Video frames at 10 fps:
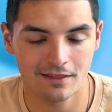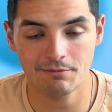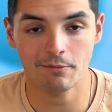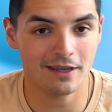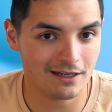They
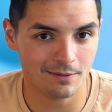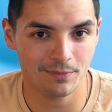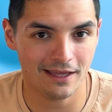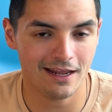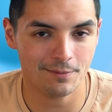might make it a
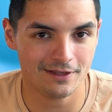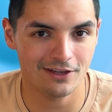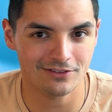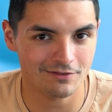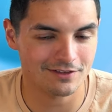paid
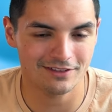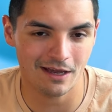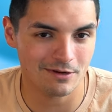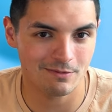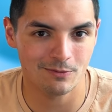application after they see how
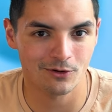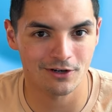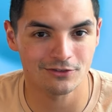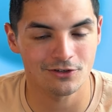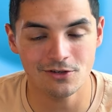many people are
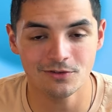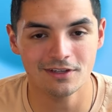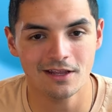gonna start using